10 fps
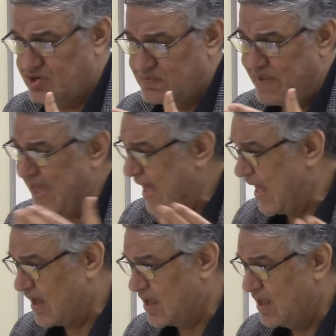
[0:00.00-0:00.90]
my wife
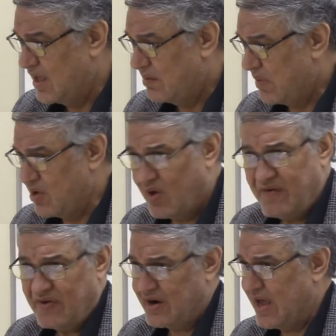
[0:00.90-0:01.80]
and I have to save
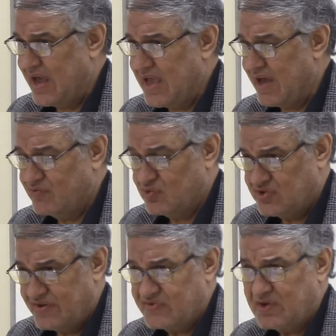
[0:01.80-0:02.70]
some money
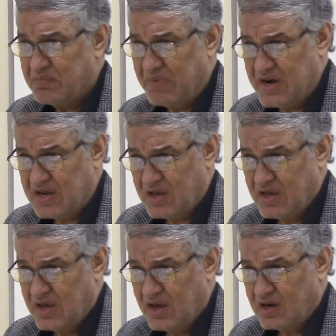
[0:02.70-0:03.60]
in order to call
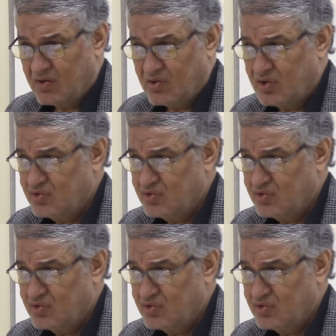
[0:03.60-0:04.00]
our parents